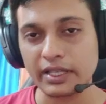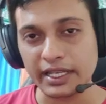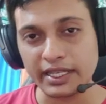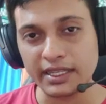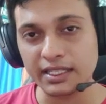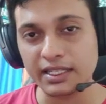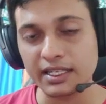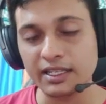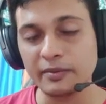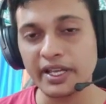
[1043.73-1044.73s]
So
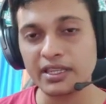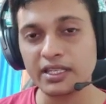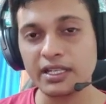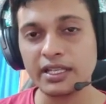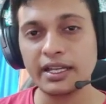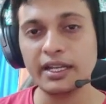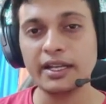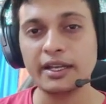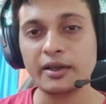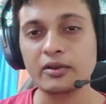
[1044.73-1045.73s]
internal method
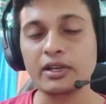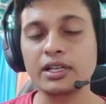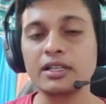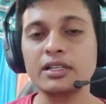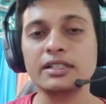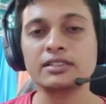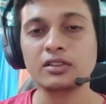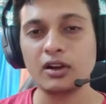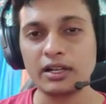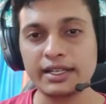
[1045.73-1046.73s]
in decorator
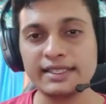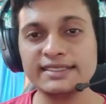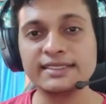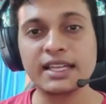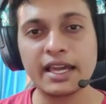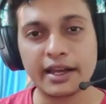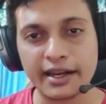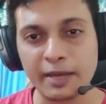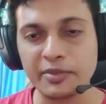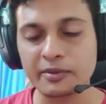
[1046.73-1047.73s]
is called as
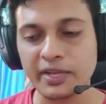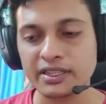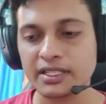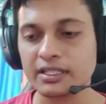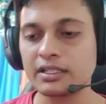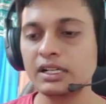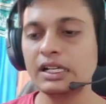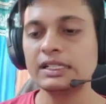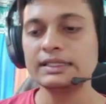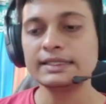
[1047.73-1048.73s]
wrapper method.
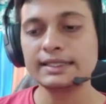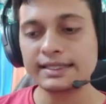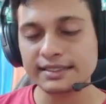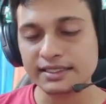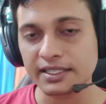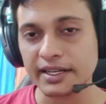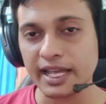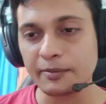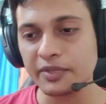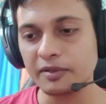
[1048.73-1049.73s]
This
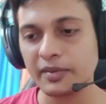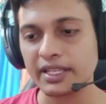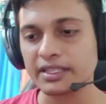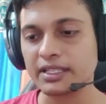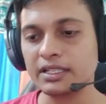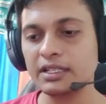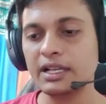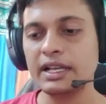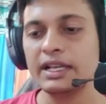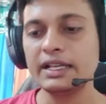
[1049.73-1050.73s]
wrapper method
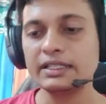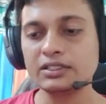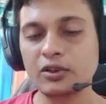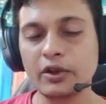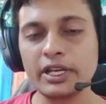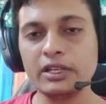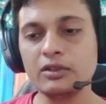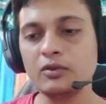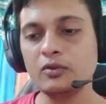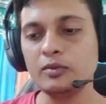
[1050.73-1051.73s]
is
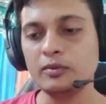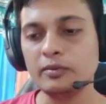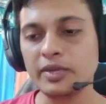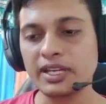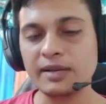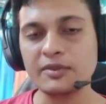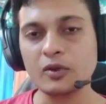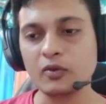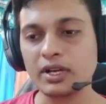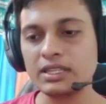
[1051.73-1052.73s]
going to become
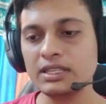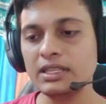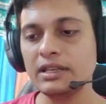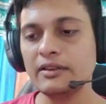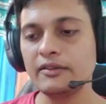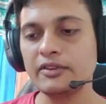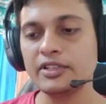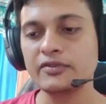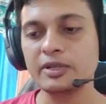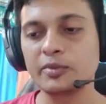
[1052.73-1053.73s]
the one
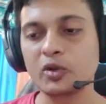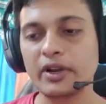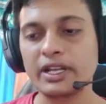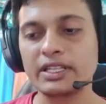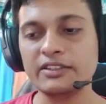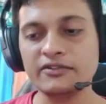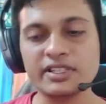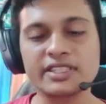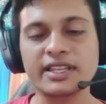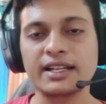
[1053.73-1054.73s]
which will provide the
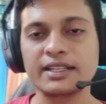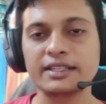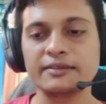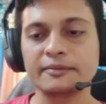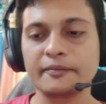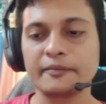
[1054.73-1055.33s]
functionality.